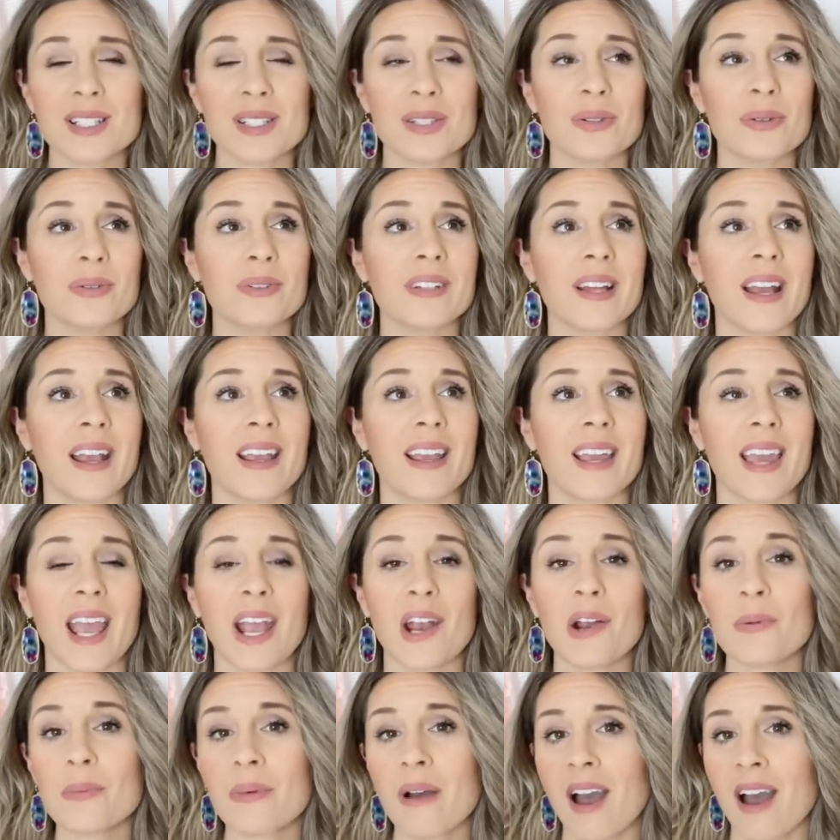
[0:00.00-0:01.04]
you know, like like
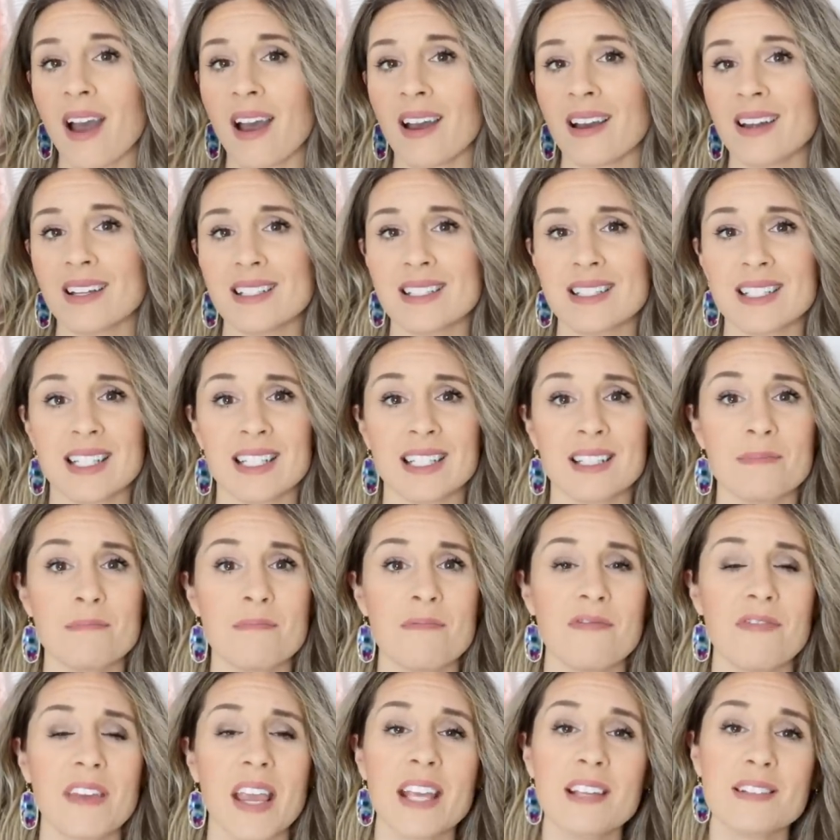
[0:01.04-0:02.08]
AirPods
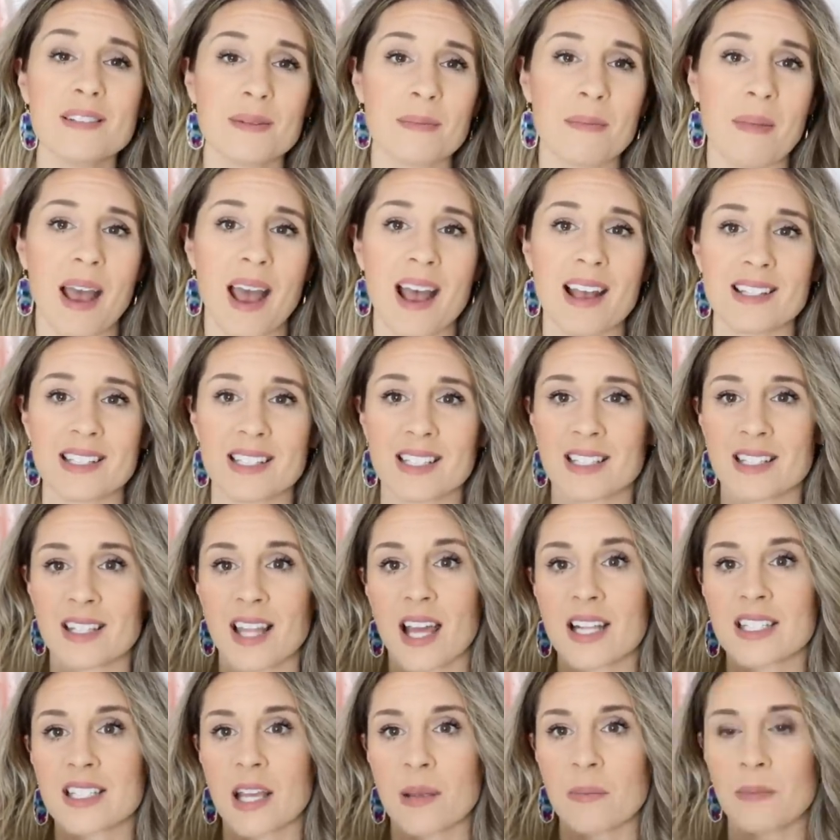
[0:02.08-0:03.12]
and face masks and
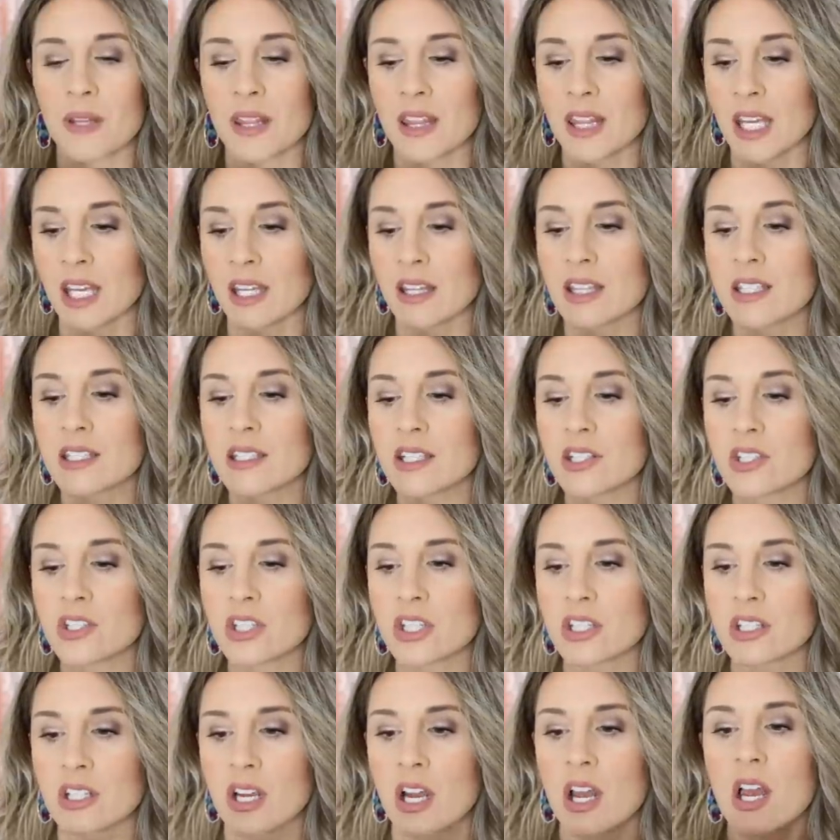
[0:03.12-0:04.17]
that type of thing. This is
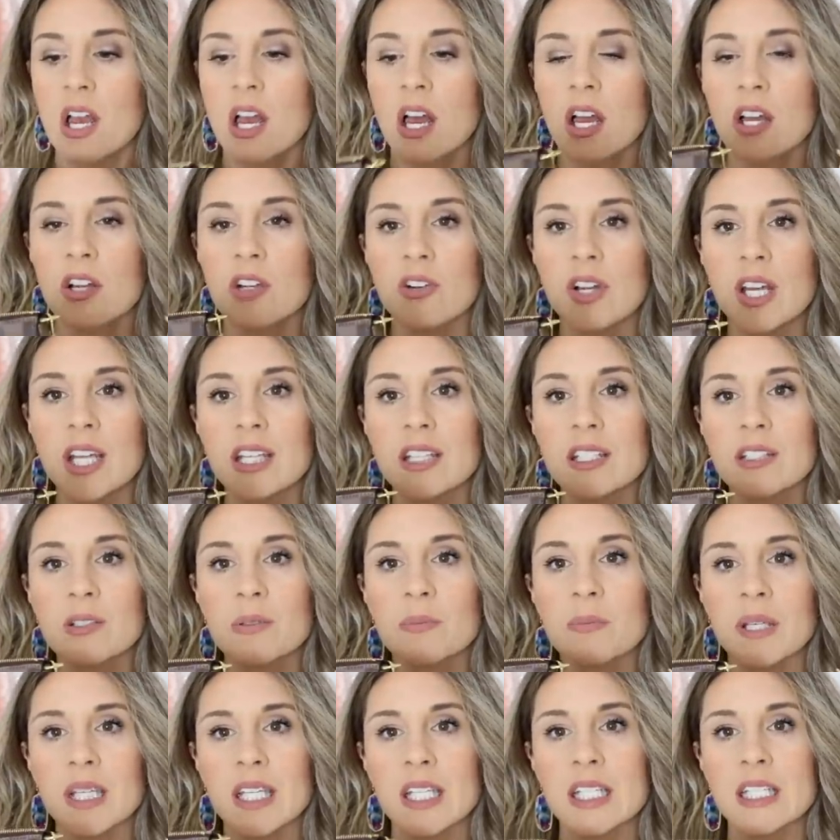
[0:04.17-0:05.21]
just a great
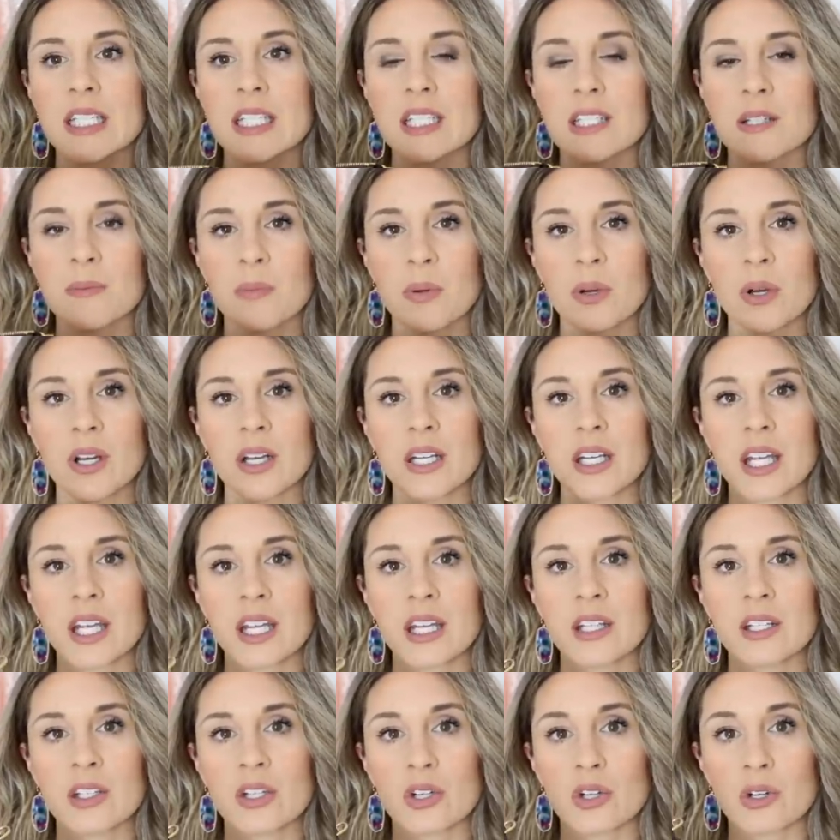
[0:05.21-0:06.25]
little piece to put
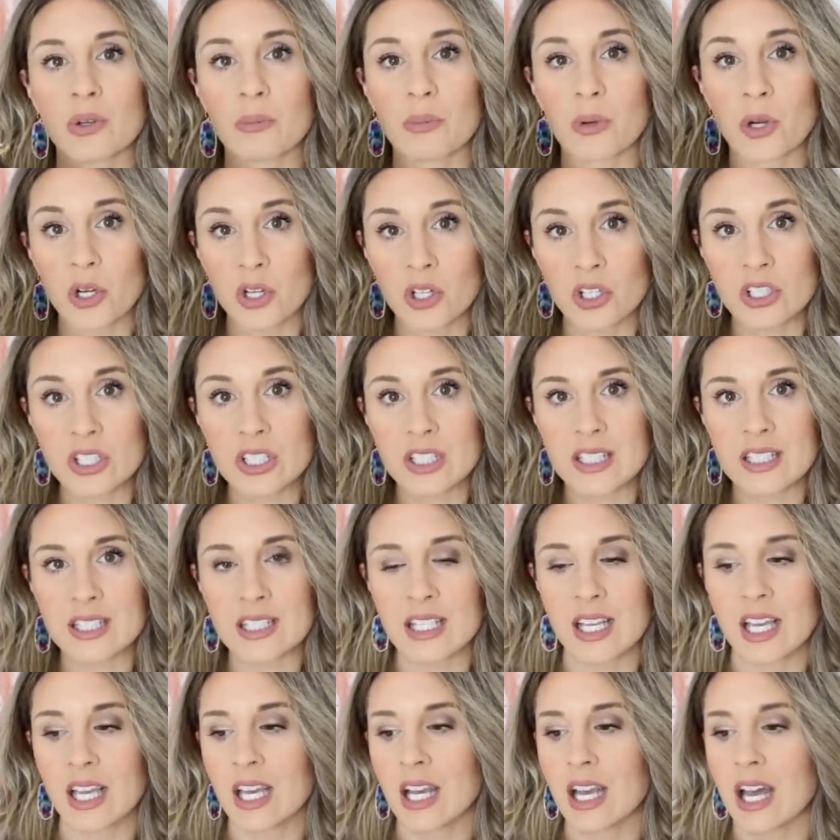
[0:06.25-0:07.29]
in your
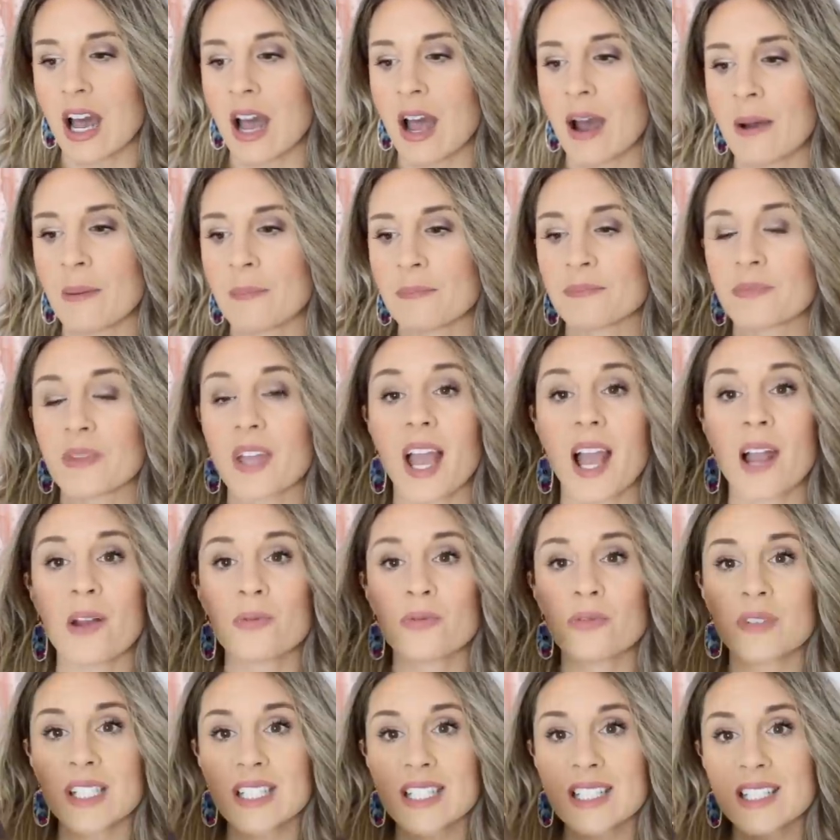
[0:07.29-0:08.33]
purse. Um, I
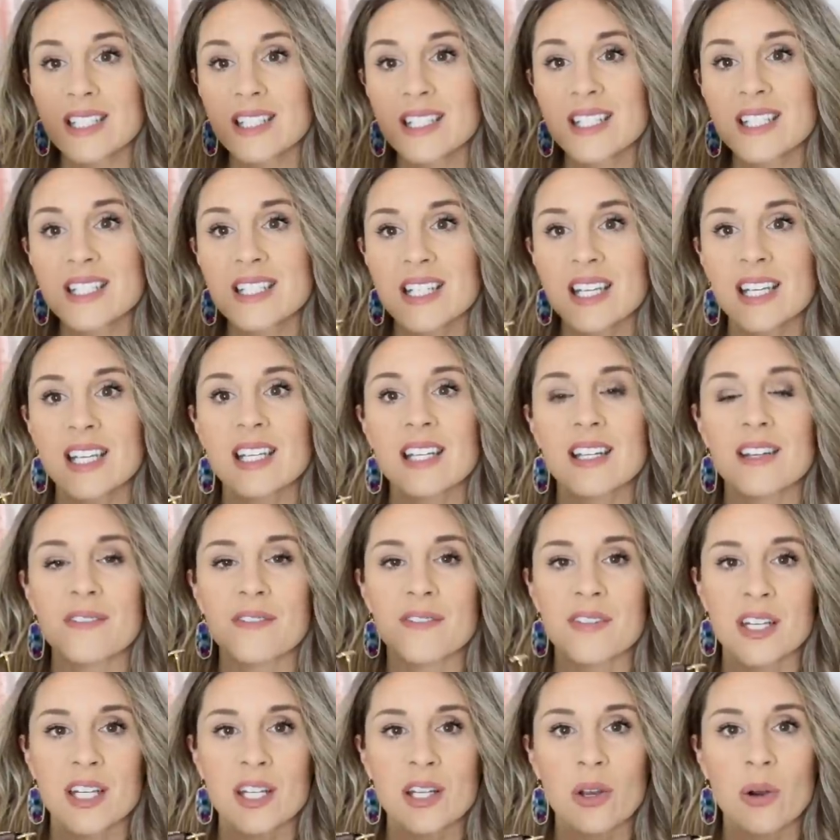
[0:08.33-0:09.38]
recently did a
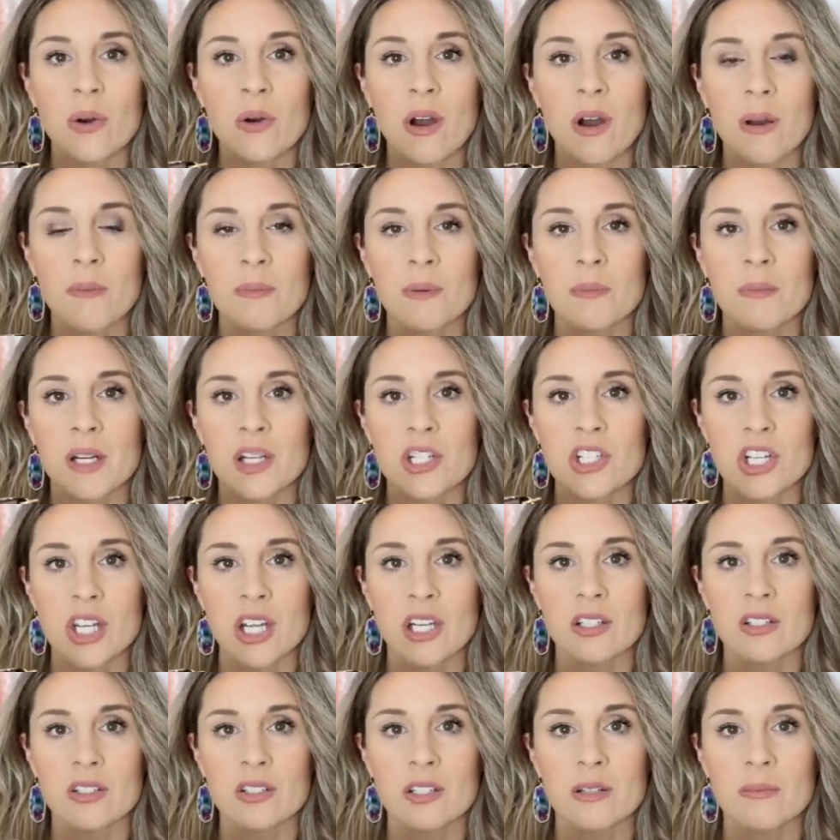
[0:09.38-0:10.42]
video up on my
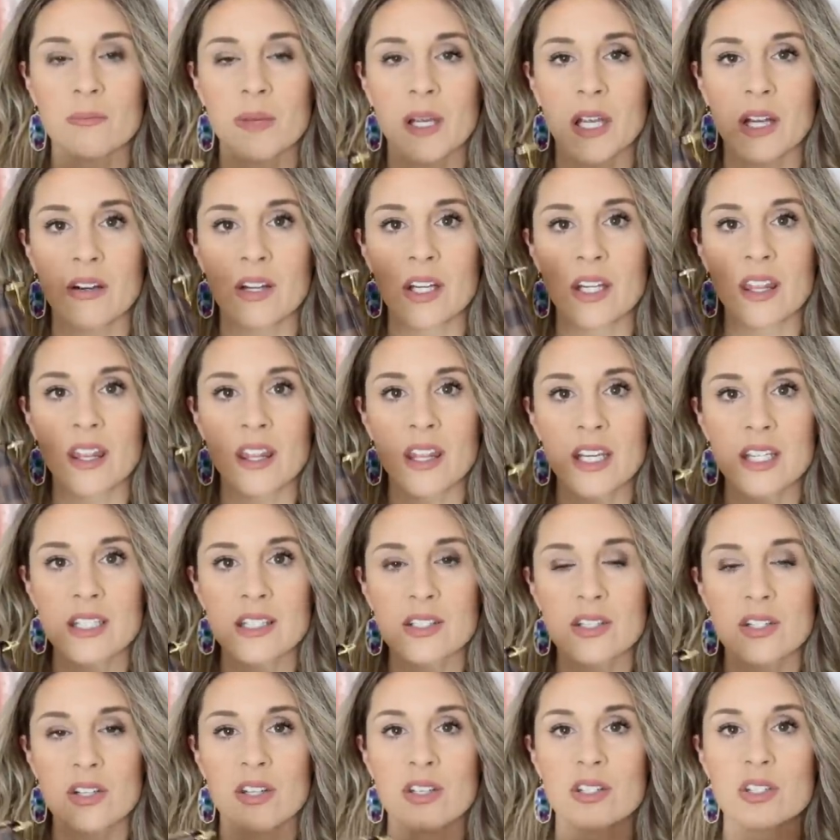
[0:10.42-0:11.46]
channel comparing
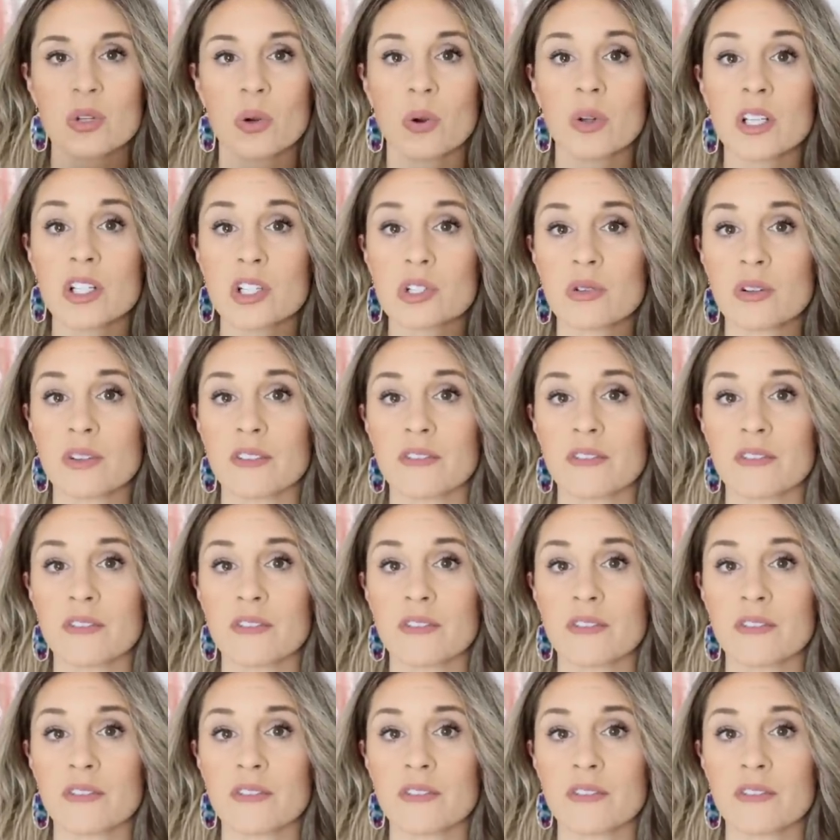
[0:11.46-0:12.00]
this to the Toiletry